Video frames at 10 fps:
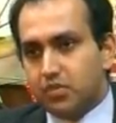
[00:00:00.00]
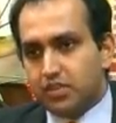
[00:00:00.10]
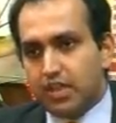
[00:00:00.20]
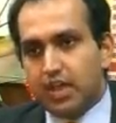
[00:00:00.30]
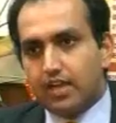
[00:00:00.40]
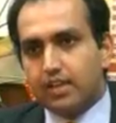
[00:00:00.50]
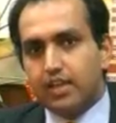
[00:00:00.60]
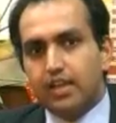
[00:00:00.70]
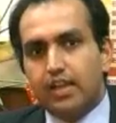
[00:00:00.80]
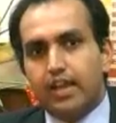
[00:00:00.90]
Mushtaq,
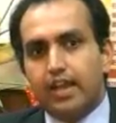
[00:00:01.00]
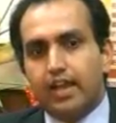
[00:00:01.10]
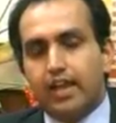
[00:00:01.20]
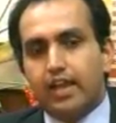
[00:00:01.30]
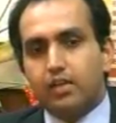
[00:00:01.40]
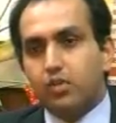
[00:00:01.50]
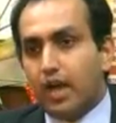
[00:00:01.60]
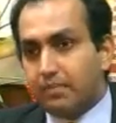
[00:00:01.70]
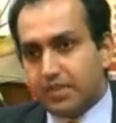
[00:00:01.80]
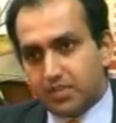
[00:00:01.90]
who
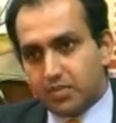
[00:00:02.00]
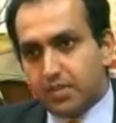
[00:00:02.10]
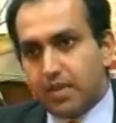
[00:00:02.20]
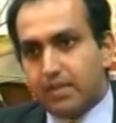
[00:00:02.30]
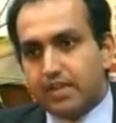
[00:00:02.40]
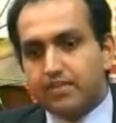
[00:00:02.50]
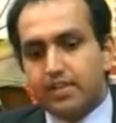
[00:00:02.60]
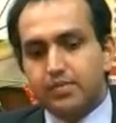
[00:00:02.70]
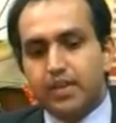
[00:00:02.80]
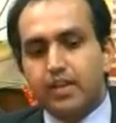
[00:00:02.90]
happens to be my mother
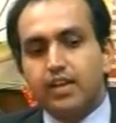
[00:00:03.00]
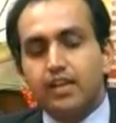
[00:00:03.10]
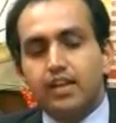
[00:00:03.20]
as well.